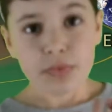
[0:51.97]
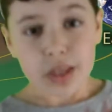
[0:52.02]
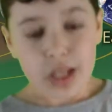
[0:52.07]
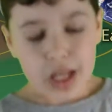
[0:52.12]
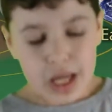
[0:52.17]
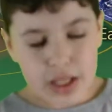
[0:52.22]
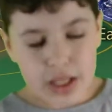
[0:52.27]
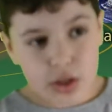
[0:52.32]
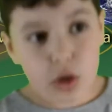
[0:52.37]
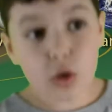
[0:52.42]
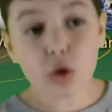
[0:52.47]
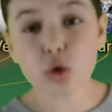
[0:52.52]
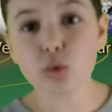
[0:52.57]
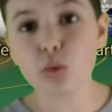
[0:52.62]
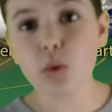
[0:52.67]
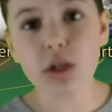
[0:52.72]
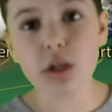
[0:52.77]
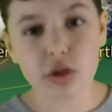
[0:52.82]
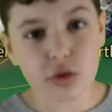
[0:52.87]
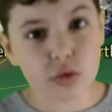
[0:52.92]
And those
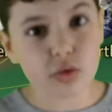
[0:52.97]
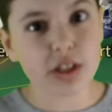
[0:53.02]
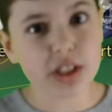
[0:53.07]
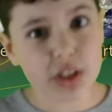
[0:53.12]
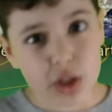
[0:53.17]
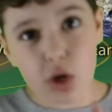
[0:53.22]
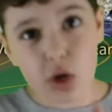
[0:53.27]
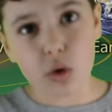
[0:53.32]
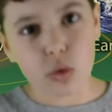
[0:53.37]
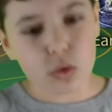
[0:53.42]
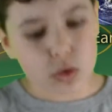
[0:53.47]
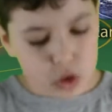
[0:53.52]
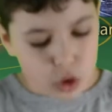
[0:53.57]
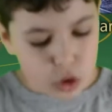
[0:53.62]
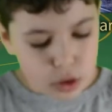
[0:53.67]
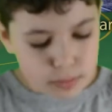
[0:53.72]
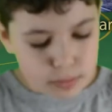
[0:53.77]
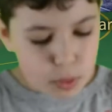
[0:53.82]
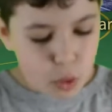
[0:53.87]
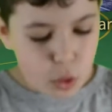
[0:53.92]
three zones
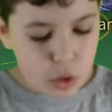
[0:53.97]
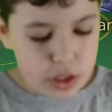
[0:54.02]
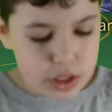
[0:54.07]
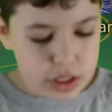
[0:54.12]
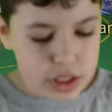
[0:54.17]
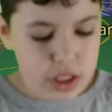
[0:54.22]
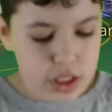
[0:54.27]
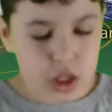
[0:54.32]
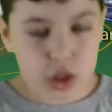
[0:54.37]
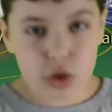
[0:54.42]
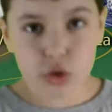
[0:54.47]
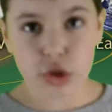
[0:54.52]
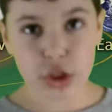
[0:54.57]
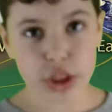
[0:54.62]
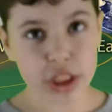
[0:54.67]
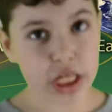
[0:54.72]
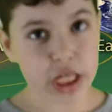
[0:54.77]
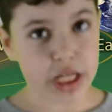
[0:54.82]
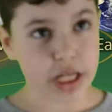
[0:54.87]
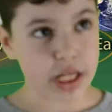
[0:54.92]
are important in
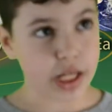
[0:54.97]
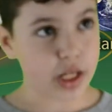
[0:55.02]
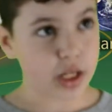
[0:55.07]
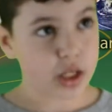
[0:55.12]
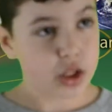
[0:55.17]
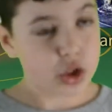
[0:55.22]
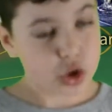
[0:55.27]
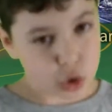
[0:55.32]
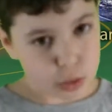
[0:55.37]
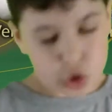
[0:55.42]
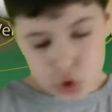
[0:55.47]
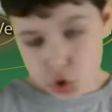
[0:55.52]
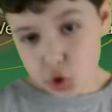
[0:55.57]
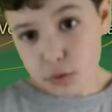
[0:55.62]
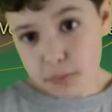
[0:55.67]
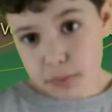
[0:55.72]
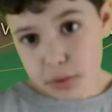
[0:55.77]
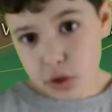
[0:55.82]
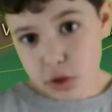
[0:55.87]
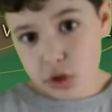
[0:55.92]
understanding. So
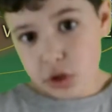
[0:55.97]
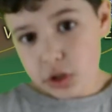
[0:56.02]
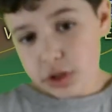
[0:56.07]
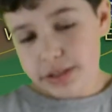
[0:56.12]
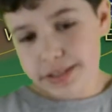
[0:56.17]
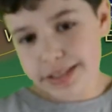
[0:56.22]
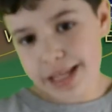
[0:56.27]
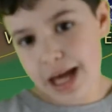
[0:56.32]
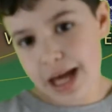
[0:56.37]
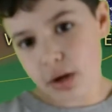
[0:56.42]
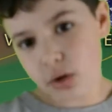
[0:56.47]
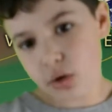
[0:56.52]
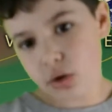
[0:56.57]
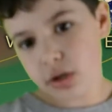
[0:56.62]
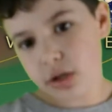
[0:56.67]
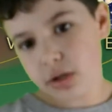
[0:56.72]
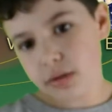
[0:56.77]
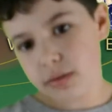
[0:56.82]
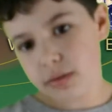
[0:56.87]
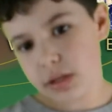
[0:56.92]
Jupiter,
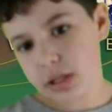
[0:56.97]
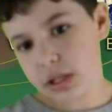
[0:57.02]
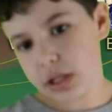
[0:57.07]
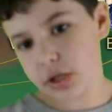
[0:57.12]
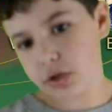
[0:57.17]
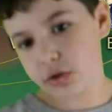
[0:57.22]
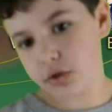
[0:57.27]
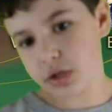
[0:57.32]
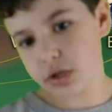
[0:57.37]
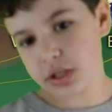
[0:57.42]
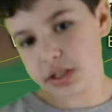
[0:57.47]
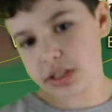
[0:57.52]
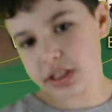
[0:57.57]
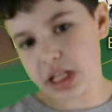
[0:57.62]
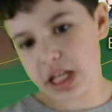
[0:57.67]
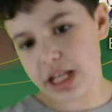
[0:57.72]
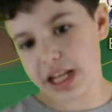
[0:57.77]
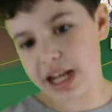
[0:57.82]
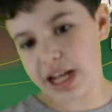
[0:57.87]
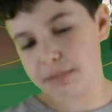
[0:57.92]
Saturn, Uranus,
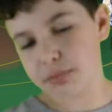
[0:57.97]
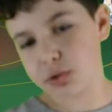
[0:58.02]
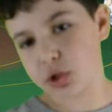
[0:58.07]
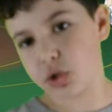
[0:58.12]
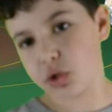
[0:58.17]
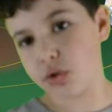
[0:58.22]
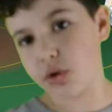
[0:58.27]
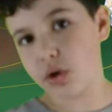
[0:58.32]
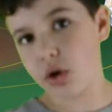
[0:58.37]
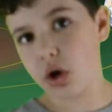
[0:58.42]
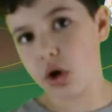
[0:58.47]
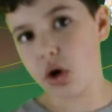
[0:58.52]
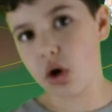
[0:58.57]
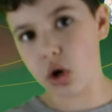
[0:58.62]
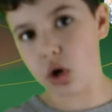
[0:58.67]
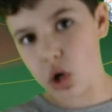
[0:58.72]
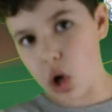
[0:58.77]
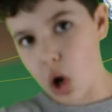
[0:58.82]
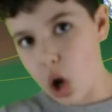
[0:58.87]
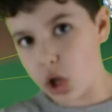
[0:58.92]
and Neptune
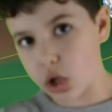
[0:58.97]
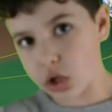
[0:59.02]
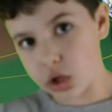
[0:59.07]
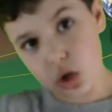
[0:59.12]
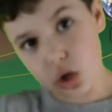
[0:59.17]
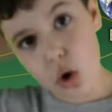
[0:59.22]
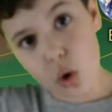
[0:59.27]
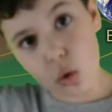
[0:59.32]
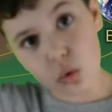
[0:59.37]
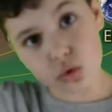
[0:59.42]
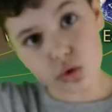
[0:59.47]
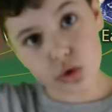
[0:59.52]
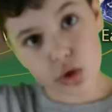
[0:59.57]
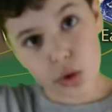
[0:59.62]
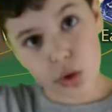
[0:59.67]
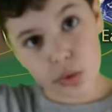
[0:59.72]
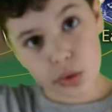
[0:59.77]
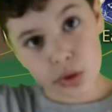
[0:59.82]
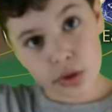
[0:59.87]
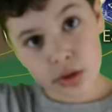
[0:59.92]
are all in the cold
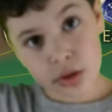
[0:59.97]
zone.